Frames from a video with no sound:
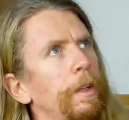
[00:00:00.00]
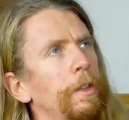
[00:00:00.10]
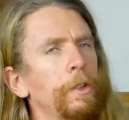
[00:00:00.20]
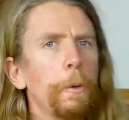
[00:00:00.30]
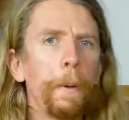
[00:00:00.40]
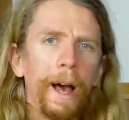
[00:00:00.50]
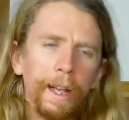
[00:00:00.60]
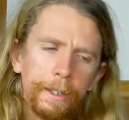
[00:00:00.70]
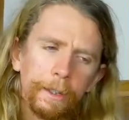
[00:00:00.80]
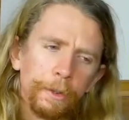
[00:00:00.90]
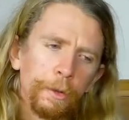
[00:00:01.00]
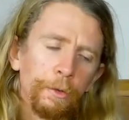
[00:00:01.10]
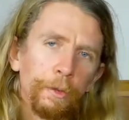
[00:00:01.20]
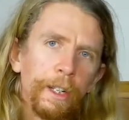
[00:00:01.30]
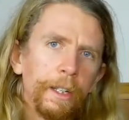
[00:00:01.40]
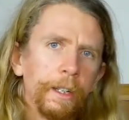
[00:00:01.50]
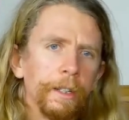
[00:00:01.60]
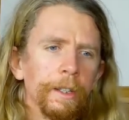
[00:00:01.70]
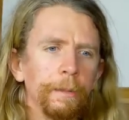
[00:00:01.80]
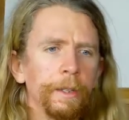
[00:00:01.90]
so passing, they're so fleeting in
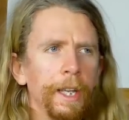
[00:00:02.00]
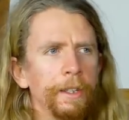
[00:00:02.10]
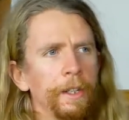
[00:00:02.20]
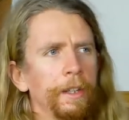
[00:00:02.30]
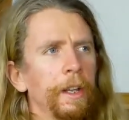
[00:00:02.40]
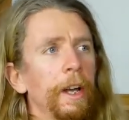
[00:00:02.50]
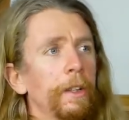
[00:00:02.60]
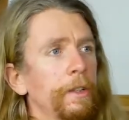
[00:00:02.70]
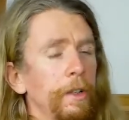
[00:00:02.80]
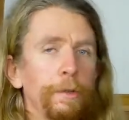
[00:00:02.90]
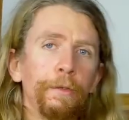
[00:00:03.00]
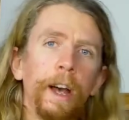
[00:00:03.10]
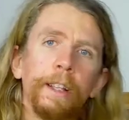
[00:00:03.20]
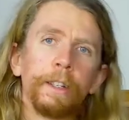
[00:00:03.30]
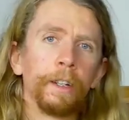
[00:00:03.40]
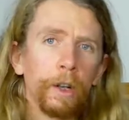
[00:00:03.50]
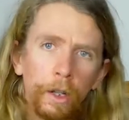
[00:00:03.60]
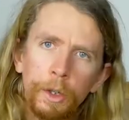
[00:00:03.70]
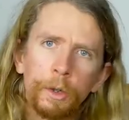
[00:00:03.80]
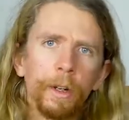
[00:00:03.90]
some sense, and just, just such fads on a
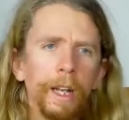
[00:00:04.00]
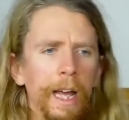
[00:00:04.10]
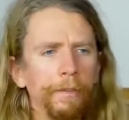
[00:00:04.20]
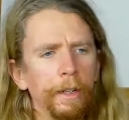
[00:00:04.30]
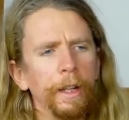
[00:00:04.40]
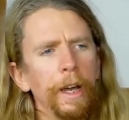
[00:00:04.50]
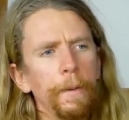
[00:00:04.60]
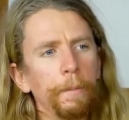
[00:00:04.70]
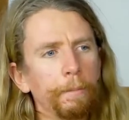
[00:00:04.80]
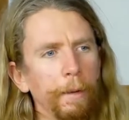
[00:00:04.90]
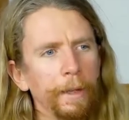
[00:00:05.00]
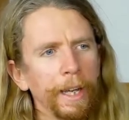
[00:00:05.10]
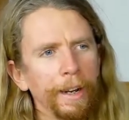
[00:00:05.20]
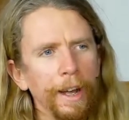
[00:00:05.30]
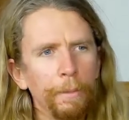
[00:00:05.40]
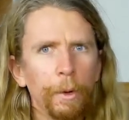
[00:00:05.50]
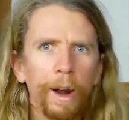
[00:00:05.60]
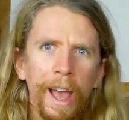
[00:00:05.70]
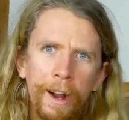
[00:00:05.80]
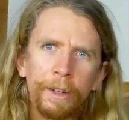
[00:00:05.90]
cultural level, and probably get a lot more
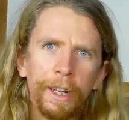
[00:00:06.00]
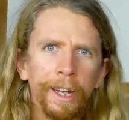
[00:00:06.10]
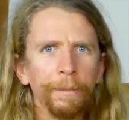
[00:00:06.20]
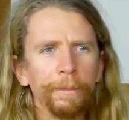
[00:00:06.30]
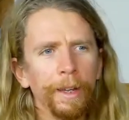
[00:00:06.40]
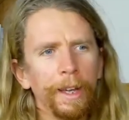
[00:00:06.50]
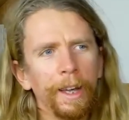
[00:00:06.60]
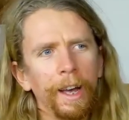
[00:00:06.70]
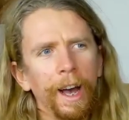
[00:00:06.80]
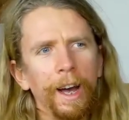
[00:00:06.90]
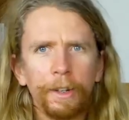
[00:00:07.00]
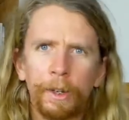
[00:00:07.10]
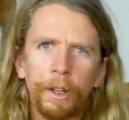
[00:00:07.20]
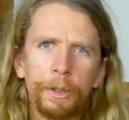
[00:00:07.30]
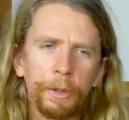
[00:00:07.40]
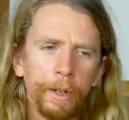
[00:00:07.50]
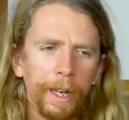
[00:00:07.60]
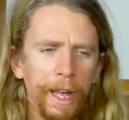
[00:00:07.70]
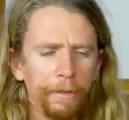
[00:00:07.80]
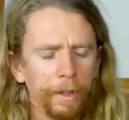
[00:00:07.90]
airtime on a cultural
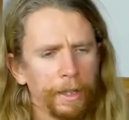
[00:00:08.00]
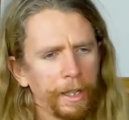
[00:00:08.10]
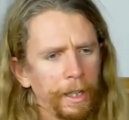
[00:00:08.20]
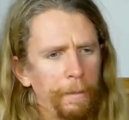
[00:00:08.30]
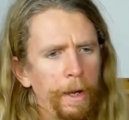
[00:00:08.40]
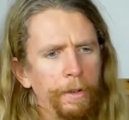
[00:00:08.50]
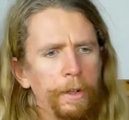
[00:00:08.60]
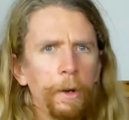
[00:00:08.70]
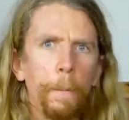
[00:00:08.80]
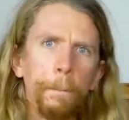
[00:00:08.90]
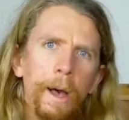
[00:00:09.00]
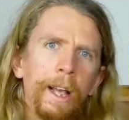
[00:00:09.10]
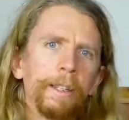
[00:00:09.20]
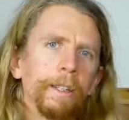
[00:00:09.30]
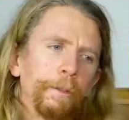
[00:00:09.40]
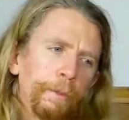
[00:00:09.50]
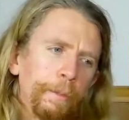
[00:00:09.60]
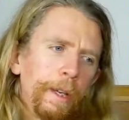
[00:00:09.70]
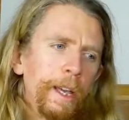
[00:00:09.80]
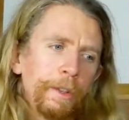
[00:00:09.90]
level, thinking about, you know, basil
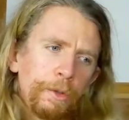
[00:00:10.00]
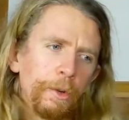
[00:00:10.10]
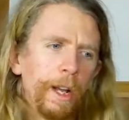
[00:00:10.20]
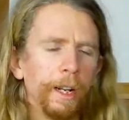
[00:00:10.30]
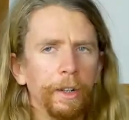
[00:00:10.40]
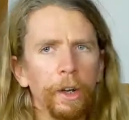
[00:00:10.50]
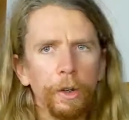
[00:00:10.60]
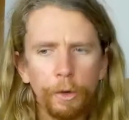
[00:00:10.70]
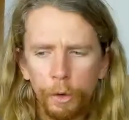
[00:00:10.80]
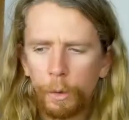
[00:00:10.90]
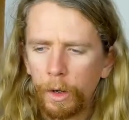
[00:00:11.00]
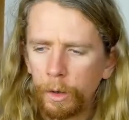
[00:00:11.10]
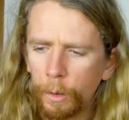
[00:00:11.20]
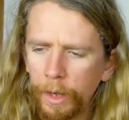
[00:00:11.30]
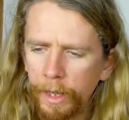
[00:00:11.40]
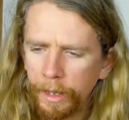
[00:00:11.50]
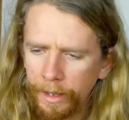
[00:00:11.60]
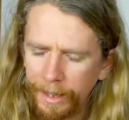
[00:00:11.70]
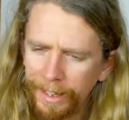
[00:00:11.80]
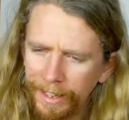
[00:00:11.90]
from Israel, New World wine,
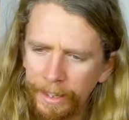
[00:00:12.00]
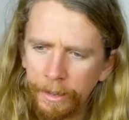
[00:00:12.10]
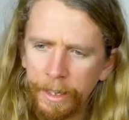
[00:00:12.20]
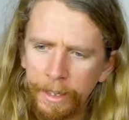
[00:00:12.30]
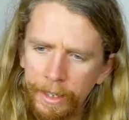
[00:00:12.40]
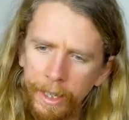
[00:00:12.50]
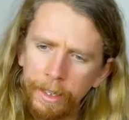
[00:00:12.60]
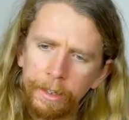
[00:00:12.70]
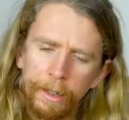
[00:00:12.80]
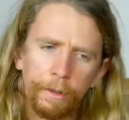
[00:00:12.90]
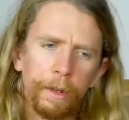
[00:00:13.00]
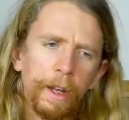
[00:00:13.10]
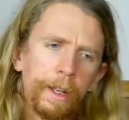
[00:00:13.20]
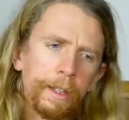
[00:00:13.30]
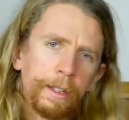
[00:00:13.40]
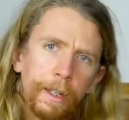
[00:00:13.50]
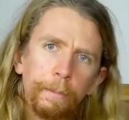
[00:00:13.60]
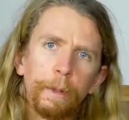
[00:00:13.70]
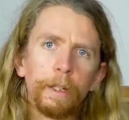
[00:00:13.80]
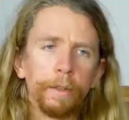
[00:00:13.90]
and it, these are these things of
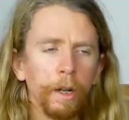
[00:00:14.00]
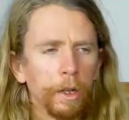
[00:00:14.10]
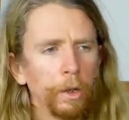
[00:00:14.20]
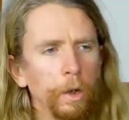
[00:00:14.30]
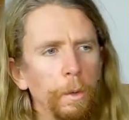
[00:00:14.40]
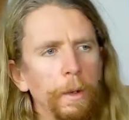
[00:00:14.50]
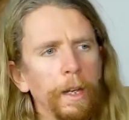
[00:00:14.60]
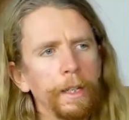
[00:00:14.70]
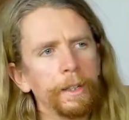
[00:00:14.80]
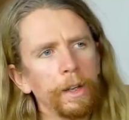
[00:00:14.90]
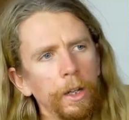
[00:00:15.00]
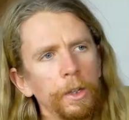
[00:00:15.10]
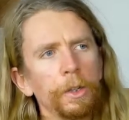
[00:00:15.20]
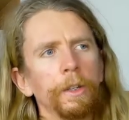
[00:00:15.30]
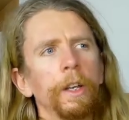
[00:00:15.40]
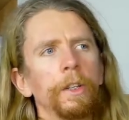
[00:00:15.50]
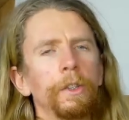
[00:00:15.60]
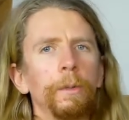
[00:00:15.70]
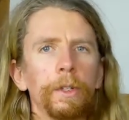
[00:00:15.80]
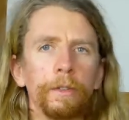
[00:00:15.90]
symbols of globalized culture and
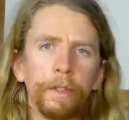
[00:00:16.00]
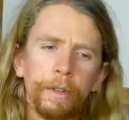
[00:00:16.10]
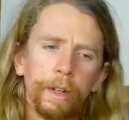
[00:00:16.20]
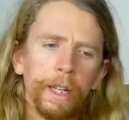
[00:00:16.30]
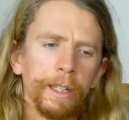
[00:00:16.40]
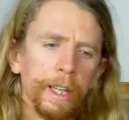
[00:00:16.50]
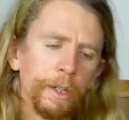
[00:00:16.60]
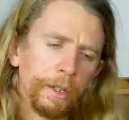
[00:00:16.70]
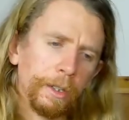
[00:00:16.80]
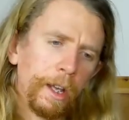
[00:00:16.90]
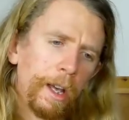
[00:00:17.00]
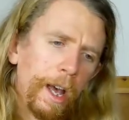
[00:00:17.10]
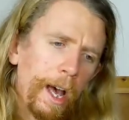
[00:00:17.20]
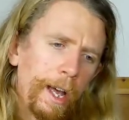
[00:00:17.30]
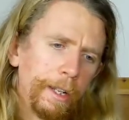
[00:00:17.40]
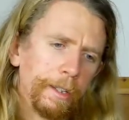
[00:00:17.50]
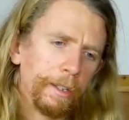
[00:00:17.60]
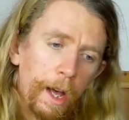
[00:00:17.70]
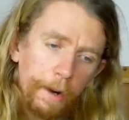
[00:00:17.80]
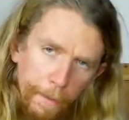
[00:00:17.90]
so much of civilization
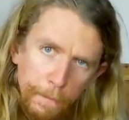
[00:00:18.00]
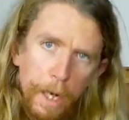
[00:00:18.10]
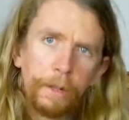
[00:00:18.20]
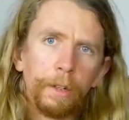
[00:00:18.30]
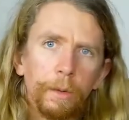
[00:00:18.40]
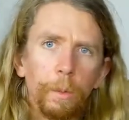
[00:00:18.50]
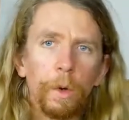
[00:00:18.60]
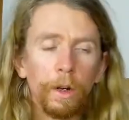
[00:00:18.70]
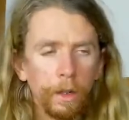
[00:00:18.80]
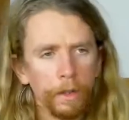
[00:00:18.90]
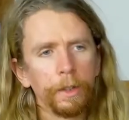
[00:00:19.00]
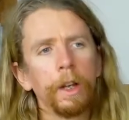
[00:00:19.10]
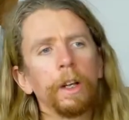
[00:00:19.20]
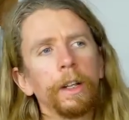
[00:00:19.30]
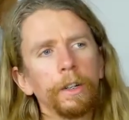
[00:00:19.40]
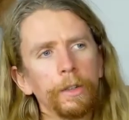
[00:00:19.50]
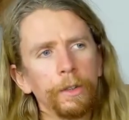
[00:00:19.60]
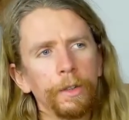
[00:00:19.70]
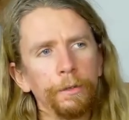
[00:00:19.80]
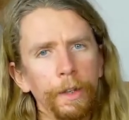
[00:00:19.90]
and, and our modern worlds that are so
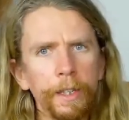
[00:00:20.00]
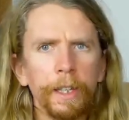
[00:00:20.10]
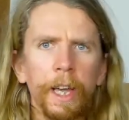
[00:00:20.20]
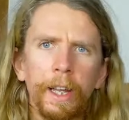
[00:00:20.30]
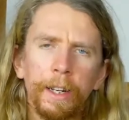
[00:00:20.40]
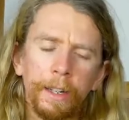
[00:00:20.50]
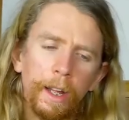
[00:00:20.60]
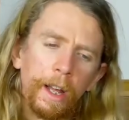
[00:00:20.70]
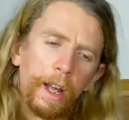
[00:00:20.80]
sophisticated and,